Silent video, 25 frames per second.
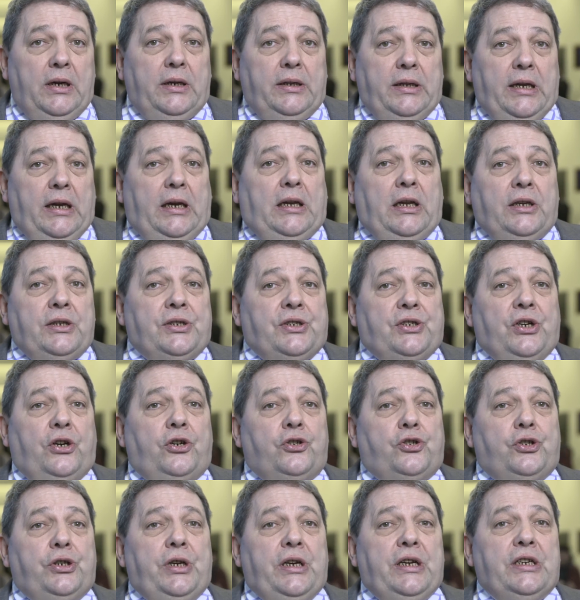Nicola
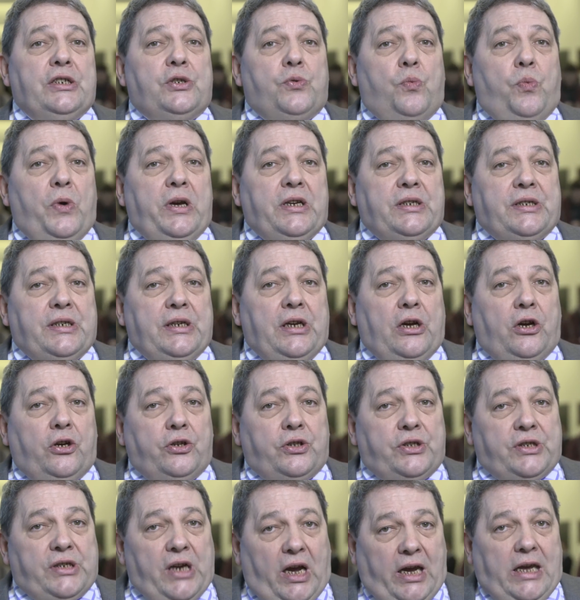Sturgeon is wasting her
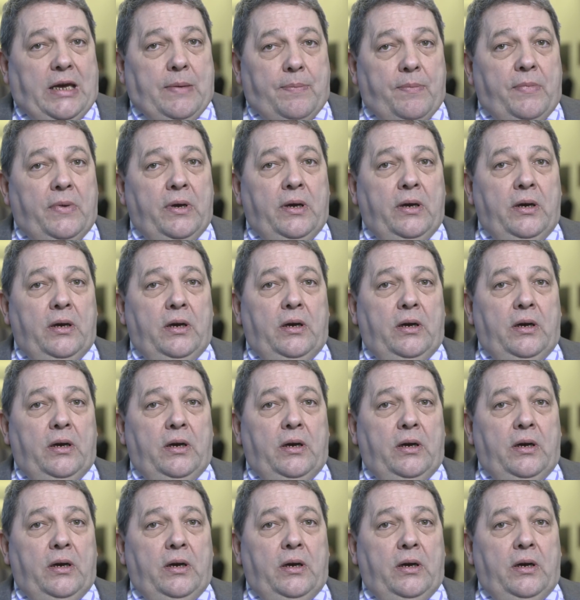time